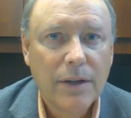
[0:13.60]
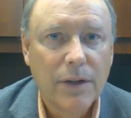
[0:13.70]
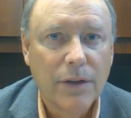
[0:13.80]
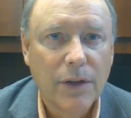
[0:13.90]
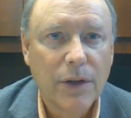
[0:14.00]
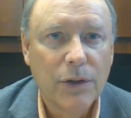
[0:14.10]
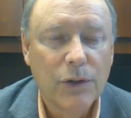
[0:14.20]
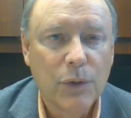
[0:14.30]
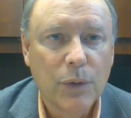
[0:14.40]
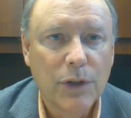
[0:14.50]
to
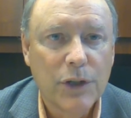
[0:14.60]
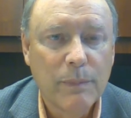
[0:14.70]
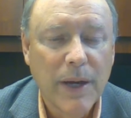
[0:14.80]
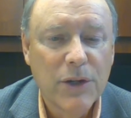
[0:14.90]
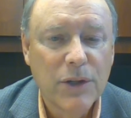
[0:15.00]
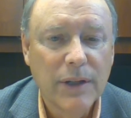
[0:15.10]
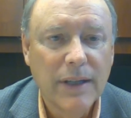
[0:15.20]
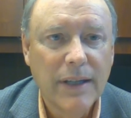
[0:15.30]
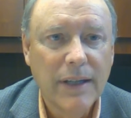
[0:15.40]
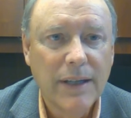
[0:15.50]
those who are
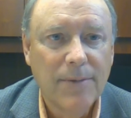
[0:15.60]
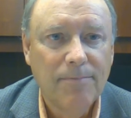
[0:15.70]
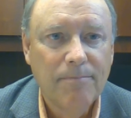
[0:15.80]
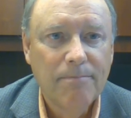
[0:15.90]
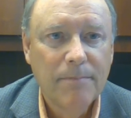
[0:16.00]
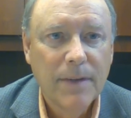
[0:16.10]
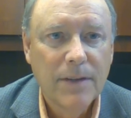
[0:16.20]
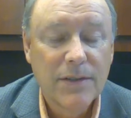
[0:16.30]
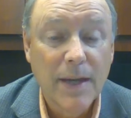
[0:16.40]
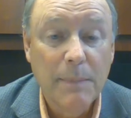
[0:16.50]
especially
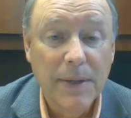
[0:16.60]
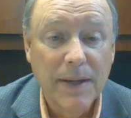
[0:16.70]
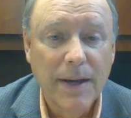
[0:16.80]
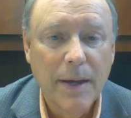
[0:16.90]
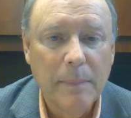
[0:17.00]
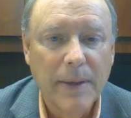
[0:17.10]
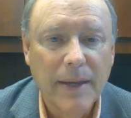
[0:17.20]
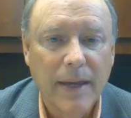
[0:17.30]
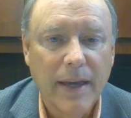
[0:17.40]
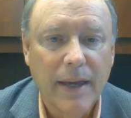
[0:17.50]
stepping up
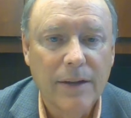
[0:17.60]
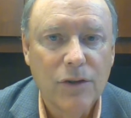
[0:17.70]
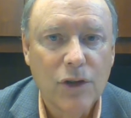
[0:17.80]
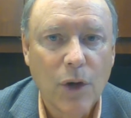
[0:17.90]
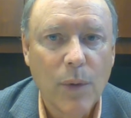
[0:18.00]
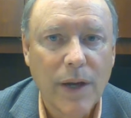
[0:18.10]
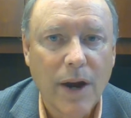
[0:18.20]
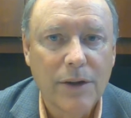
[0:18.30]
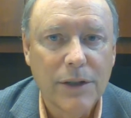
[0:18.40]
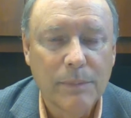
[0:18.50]
and showing
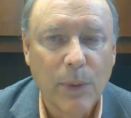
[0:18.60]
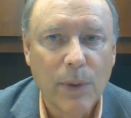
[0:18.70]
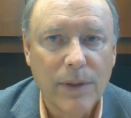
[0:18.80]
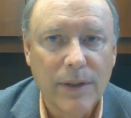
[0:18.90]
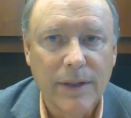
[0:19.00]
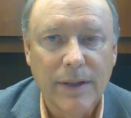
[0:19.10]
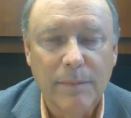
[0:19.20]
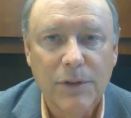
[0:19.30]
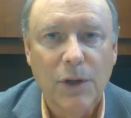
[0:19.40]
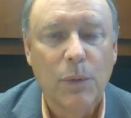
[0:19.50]
our support to
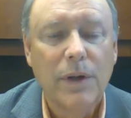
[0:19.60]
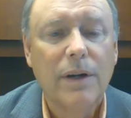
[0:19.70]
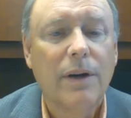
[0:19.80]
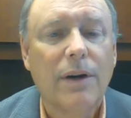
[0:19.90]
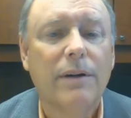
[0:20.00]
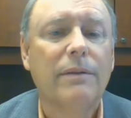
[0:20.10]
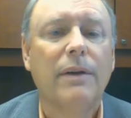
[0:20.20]
them. So we are